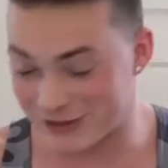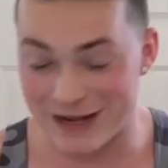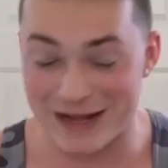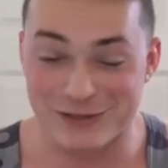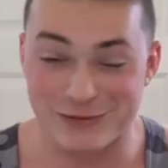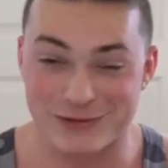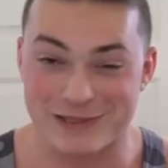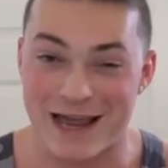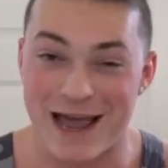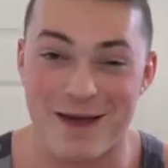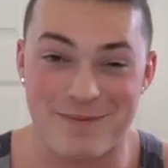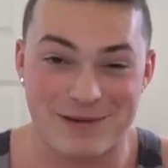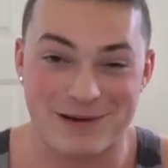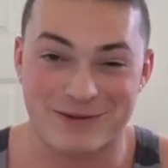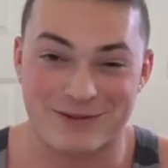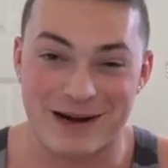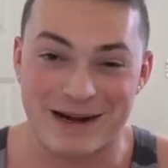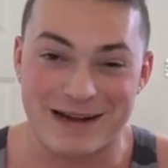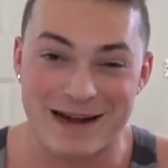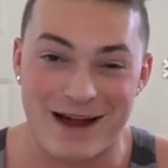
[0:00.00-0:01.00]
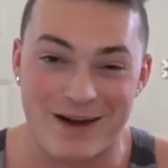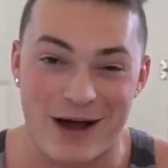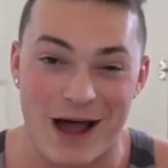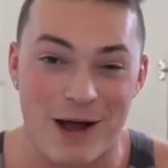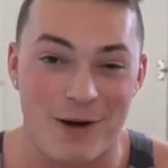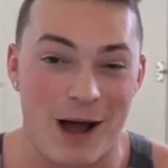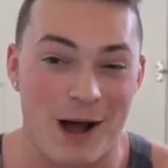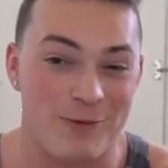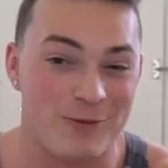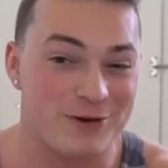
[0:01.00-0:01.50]
So that's what's happening right now.
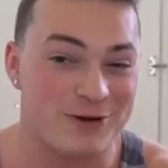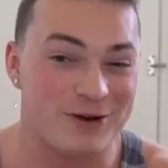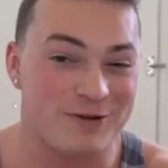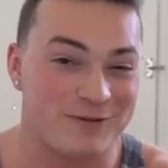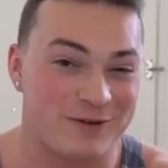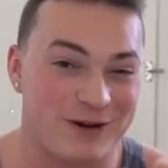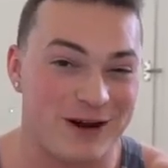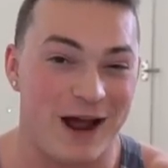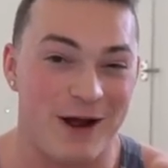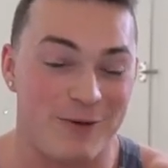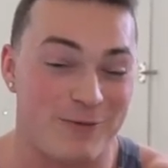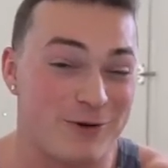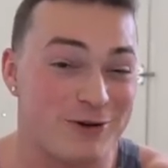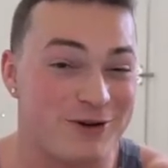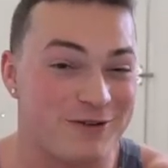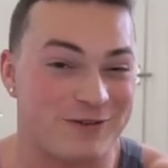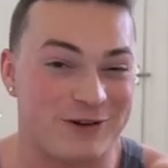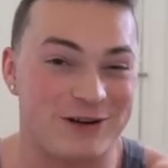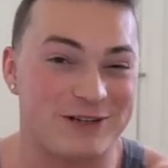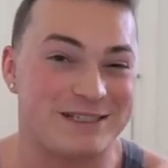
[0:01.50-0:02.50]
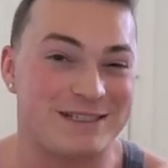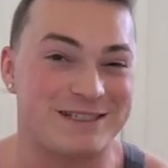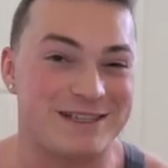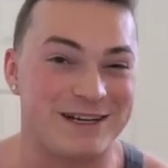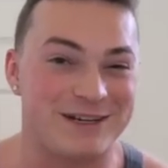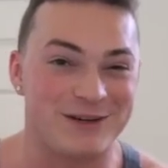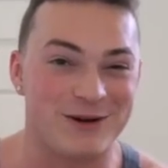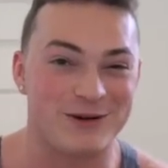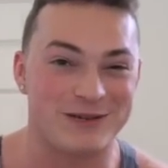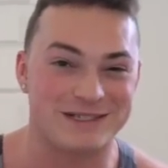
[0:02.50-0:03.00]
I, I wonder if I wonder if Chris is
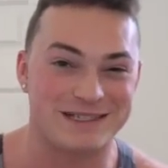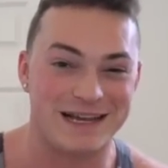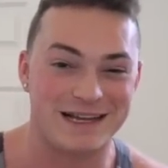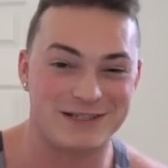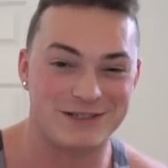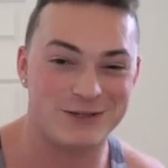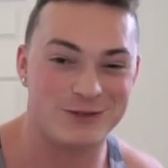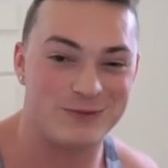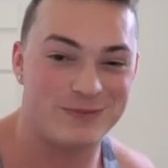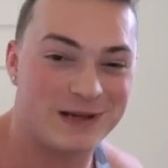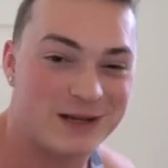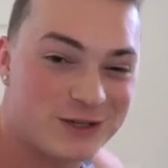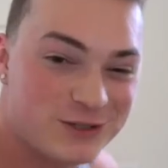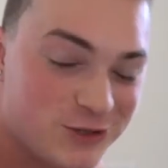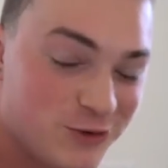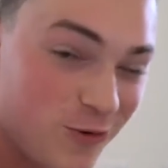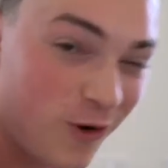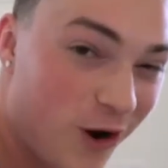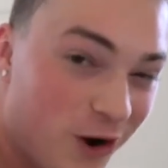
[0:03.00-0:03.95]
gonna notice that too because you